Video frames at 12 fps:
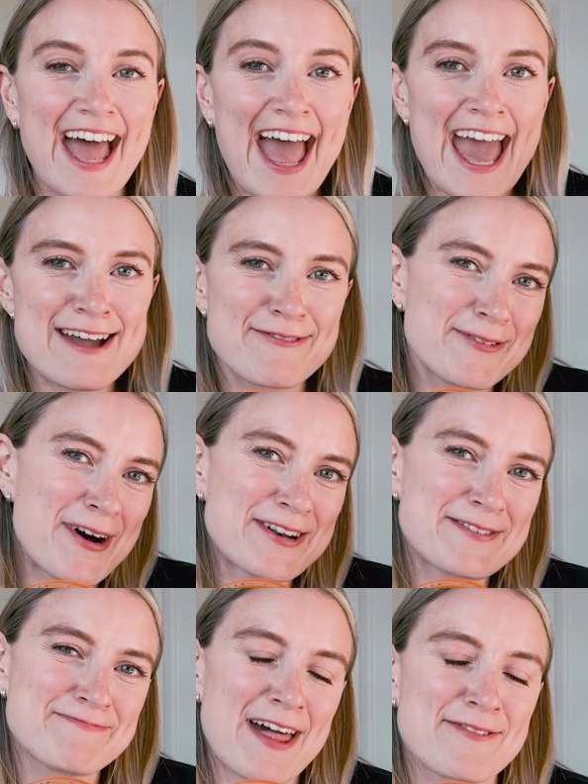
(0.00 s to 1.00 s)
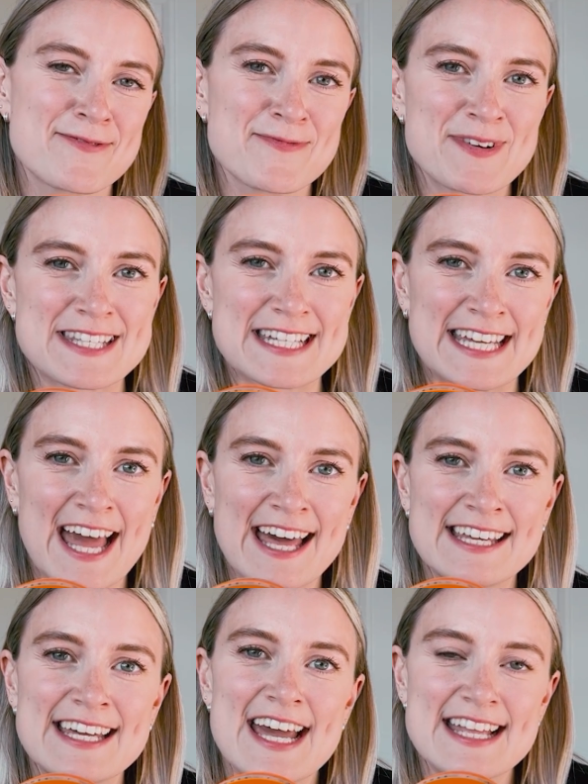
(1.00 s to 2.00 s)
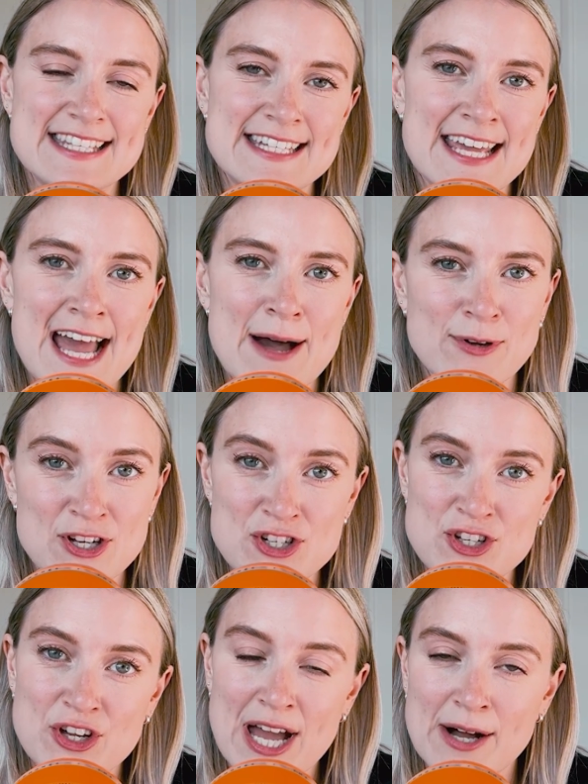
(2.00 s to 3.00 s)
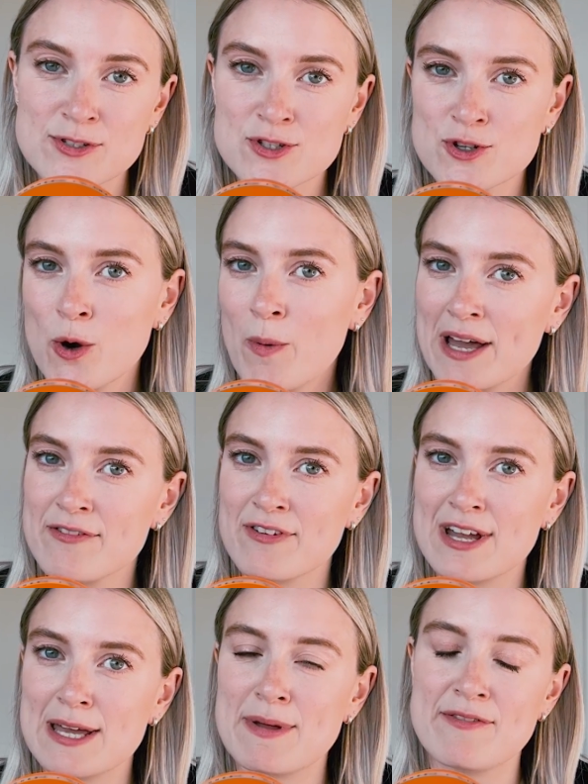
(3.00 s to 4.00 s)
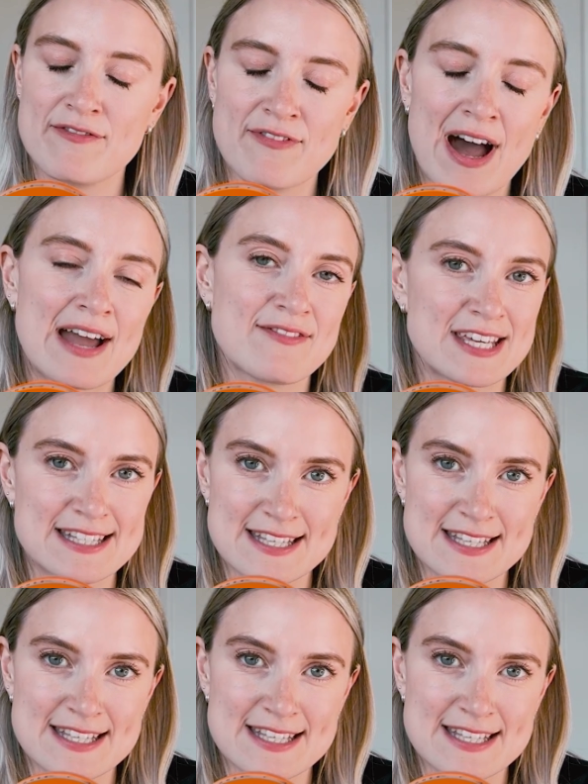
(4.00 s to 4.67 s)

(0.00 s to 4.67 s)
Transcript: Hey everyone, Beth from Uizard here. Today I'm going to show you how to draw a wireframe in 5 easy